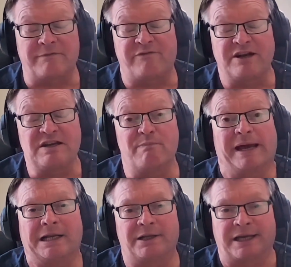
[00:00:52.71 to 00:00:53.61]

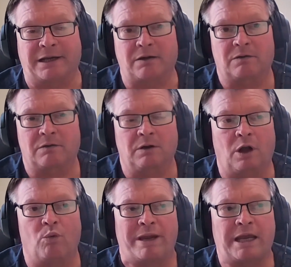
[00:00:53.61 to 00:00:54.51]
fundamentally,
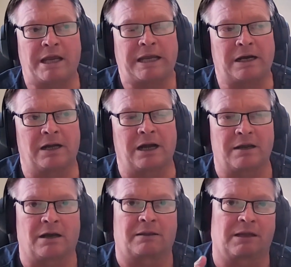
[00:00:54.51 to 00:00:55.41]

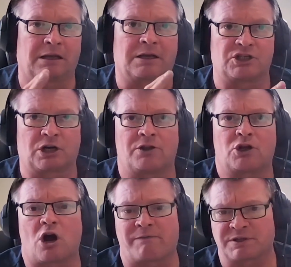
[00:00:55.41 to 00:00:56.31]
I think I started the
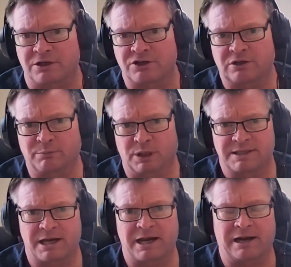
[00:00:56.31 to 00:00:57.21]
conversation by
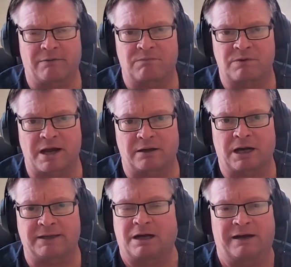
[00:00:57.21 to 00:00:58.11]
saying that
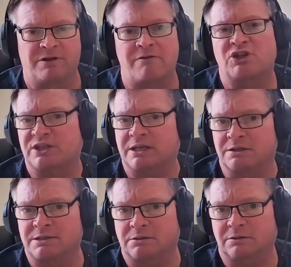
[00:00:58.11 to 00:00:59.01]
I've never seen
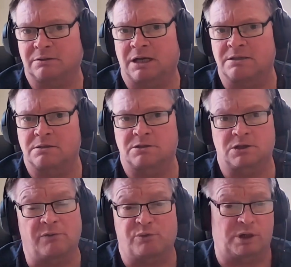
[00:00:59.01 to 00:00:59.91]
this as a
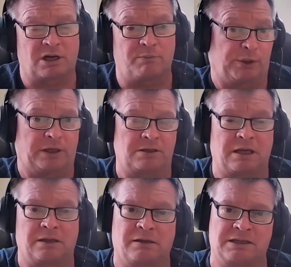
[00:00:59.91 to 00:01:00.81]
software company.
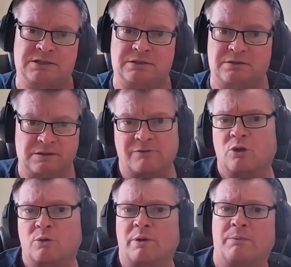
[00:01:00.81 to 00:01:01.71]
That's never
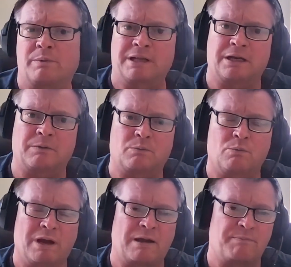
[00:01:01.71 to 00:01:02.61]
the way, really,
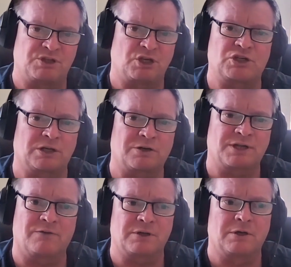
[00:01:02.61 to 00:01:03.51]
way I position
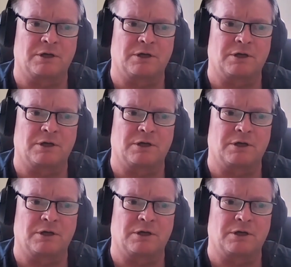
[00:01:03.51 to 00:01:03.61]
ourselves.